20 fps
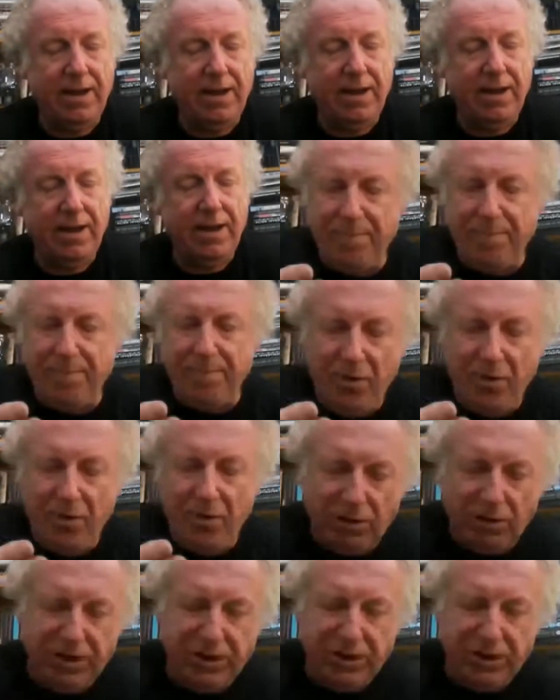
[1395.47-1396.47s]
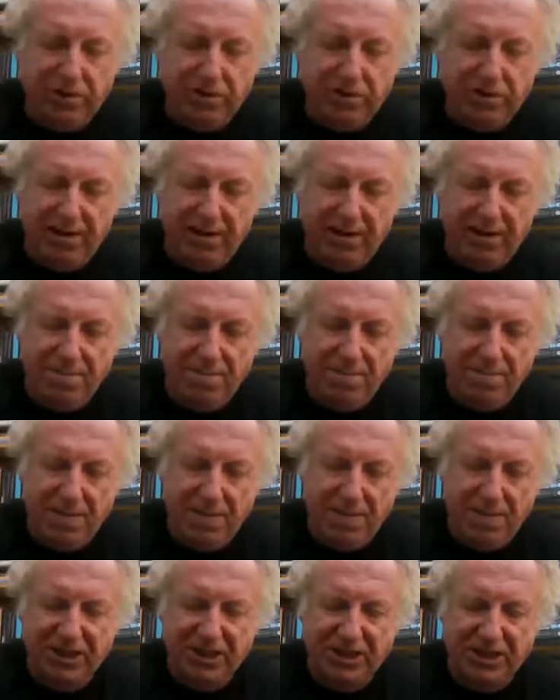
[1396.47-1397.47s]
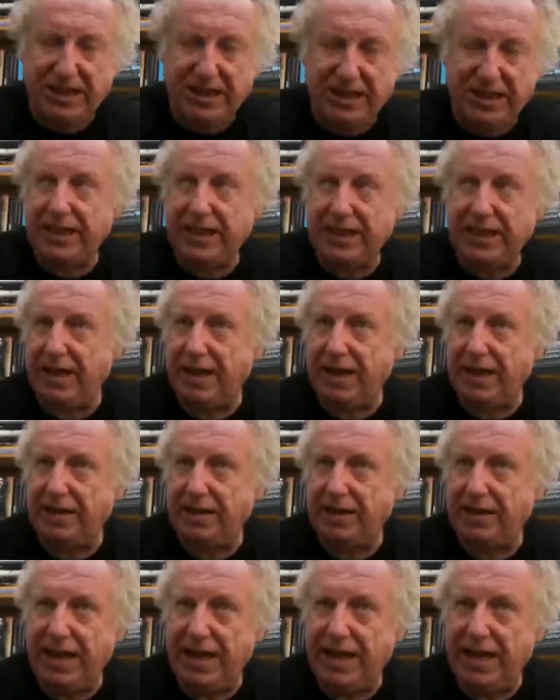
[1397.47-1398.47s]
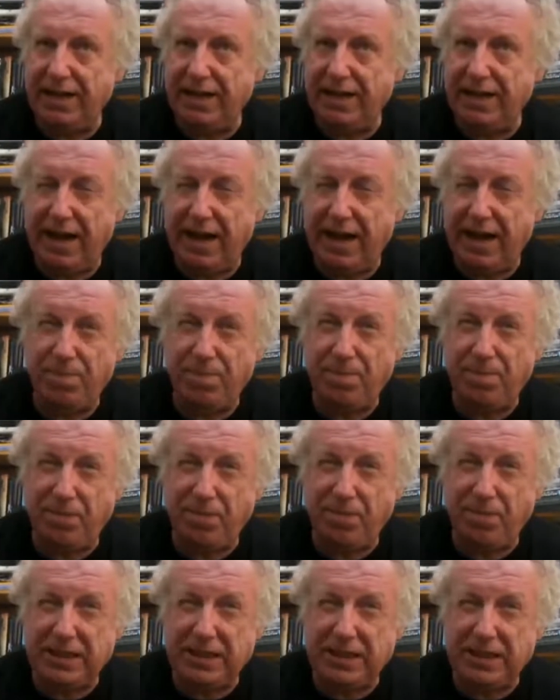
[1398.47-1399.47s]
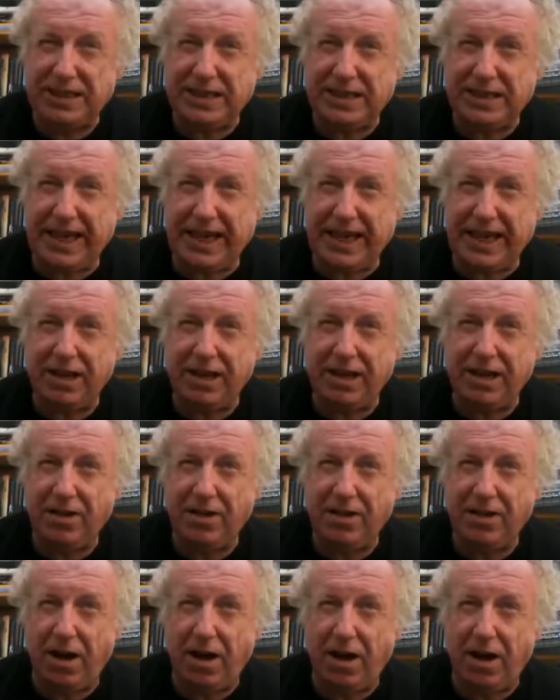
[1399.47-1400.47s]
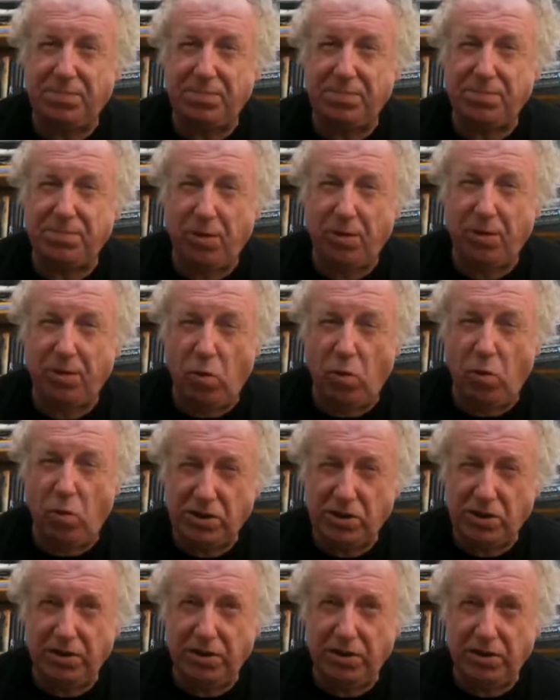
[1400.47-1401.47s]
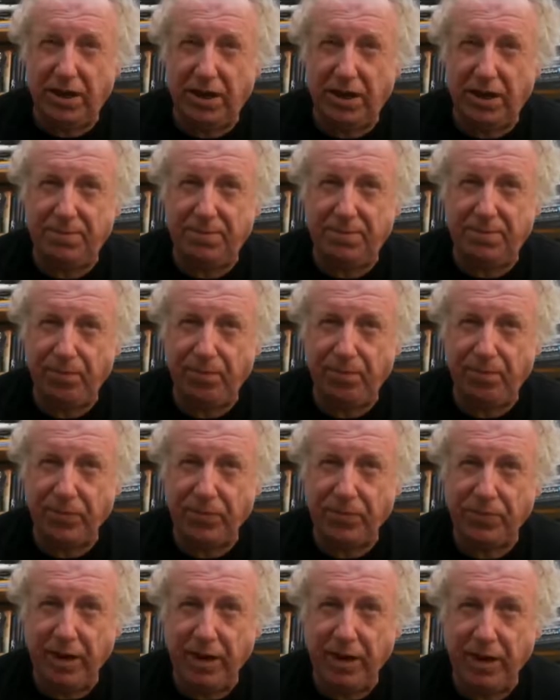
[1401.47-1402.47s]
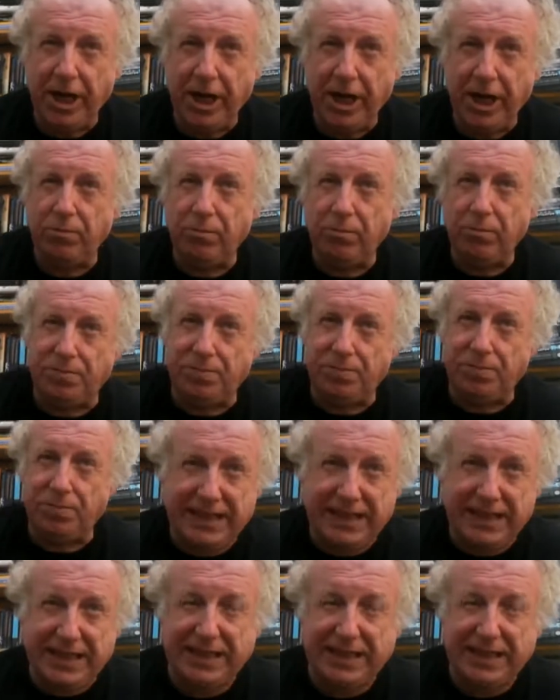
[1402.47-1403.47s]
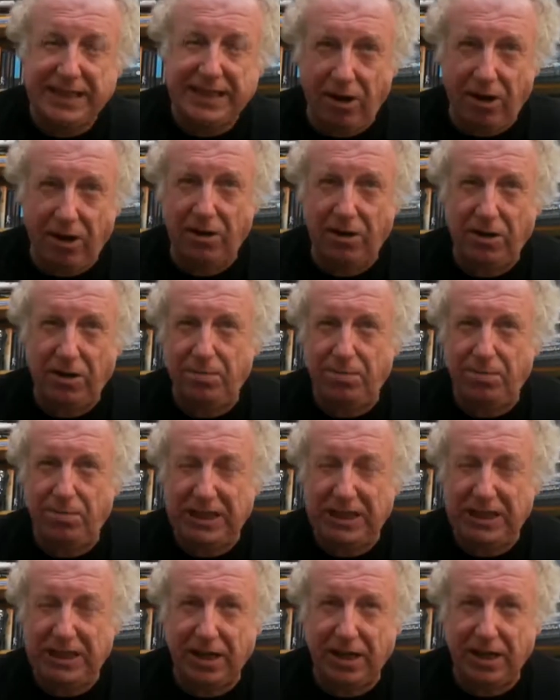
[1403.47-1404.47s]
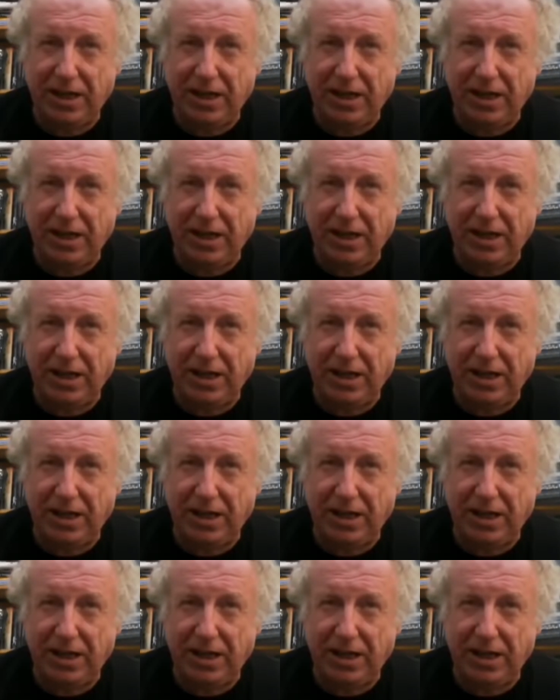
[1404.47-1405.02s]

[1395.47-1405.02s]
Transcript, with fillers: Now, I'm not sure it was officially declared dead at sixteen hundred hours Warsaw time, which would be six o'clock British time,